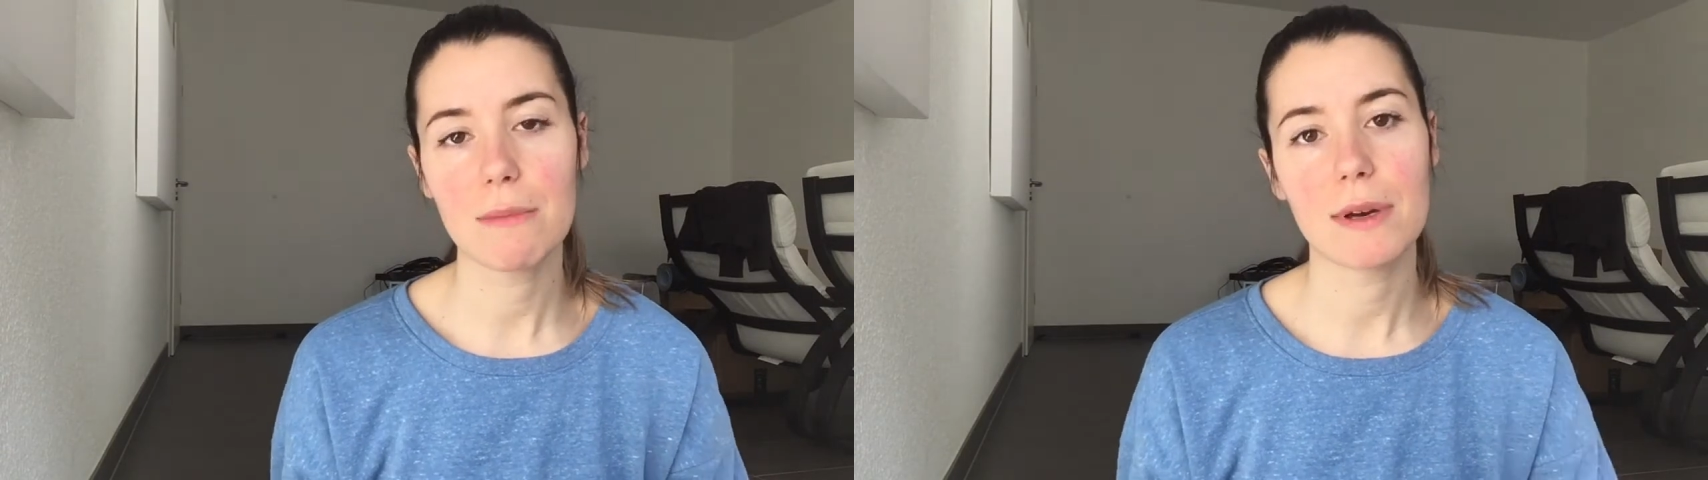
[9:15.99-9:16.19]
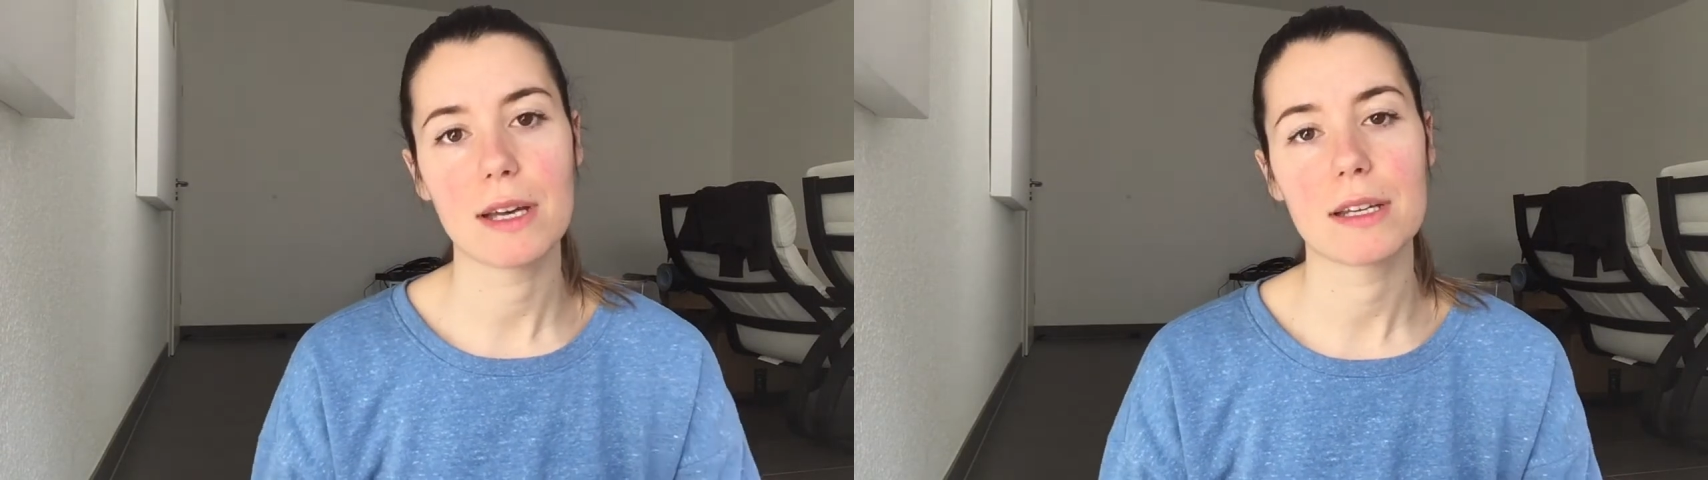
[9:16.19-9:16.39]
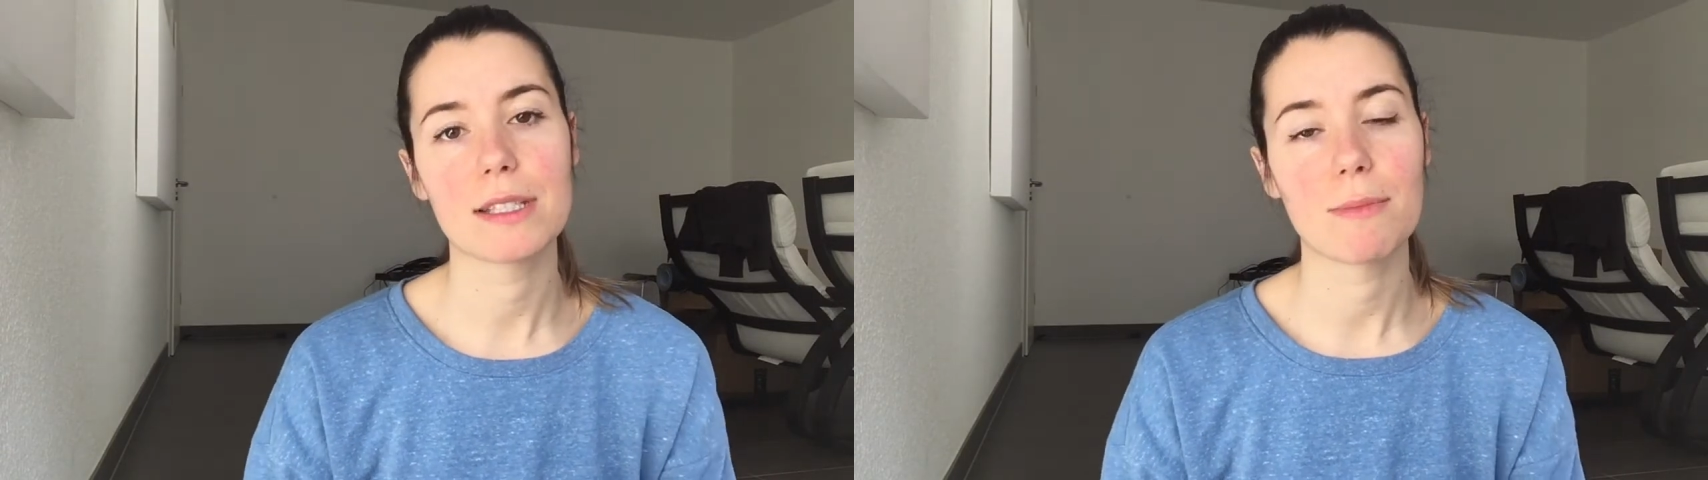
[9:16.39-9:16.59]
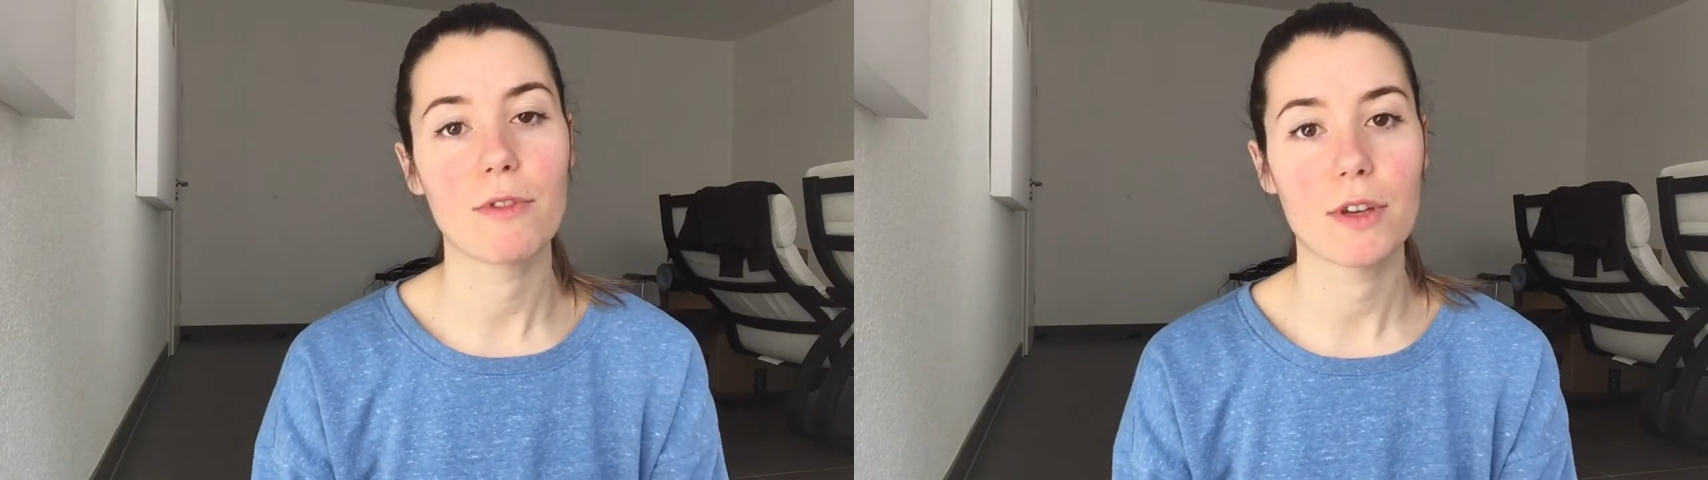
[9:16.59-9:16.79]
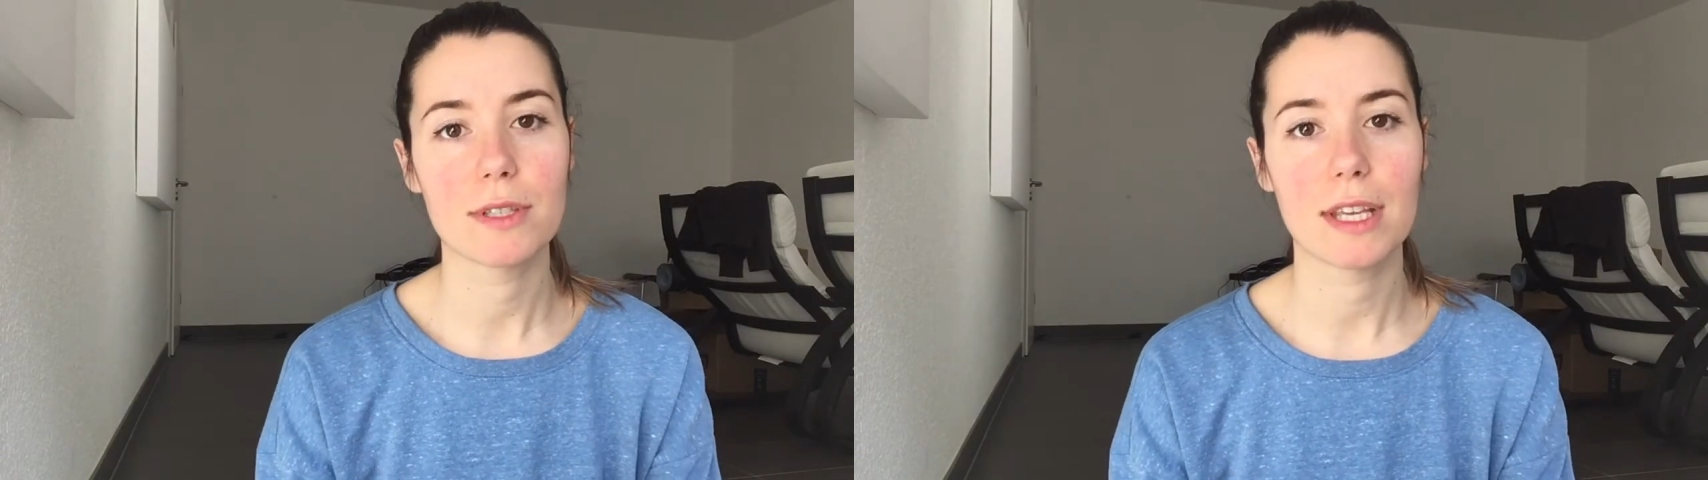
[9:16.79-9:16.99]
but some of
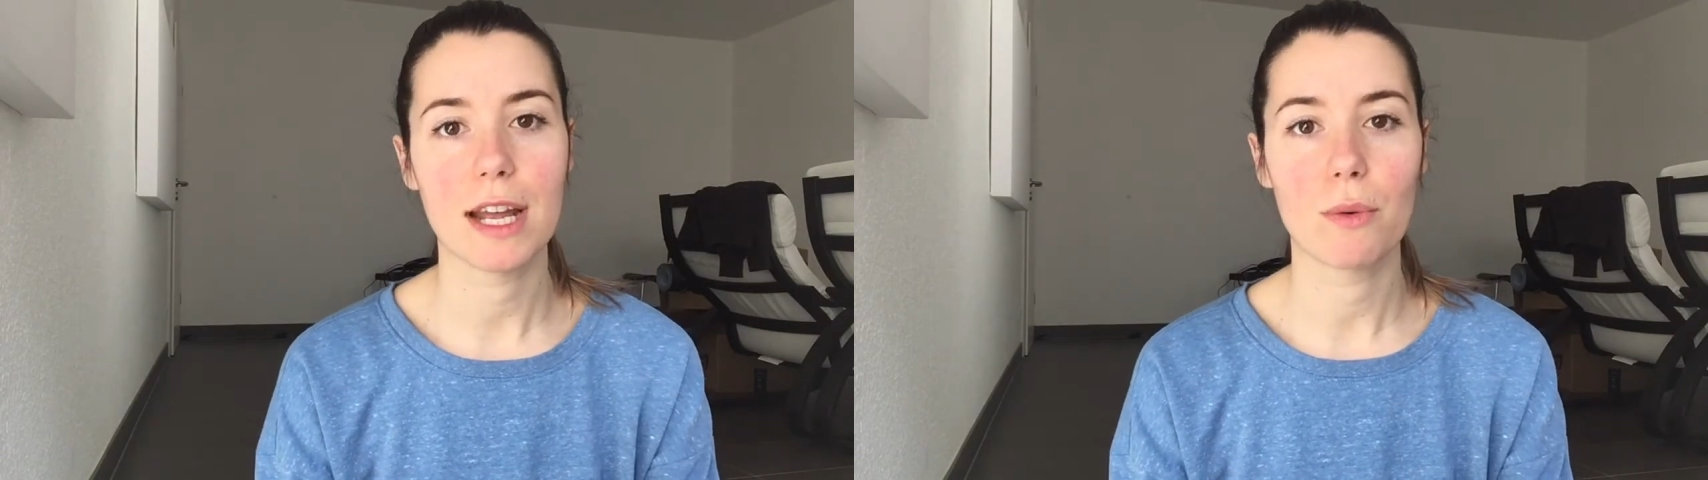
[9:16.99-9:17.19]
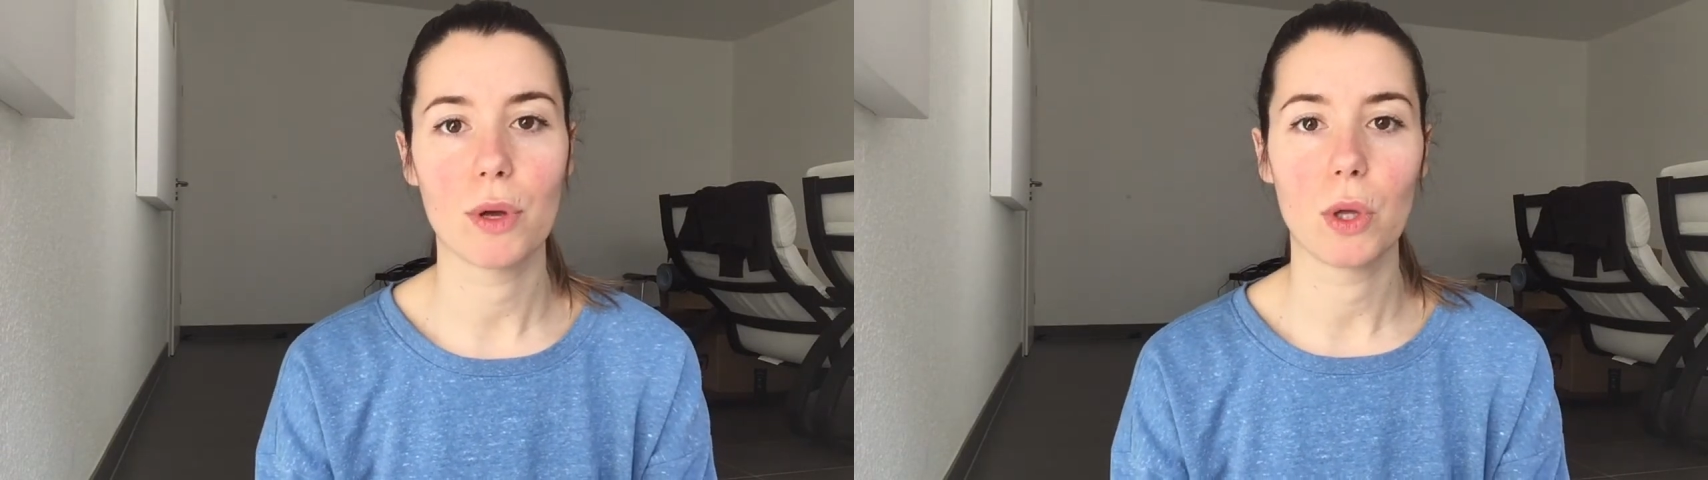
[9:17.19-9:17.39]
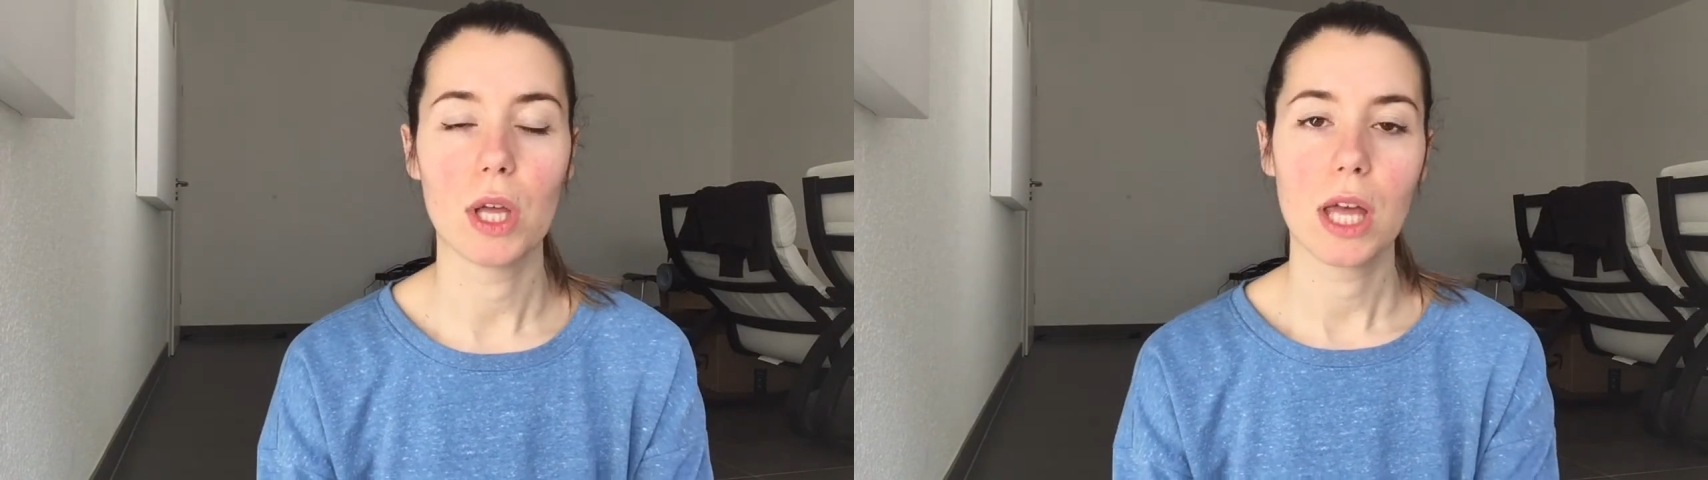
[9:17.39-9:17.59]
those that I will